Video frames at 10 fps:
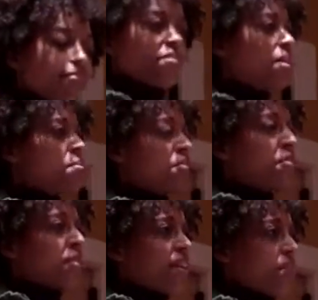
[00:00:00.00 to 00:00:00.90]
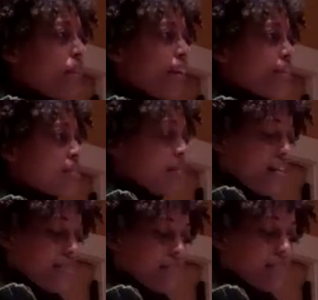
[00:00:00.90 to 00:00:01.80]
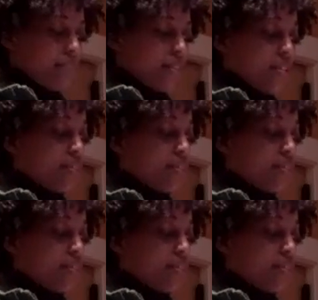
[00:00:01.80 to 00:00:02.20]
I've read it before at Mays, so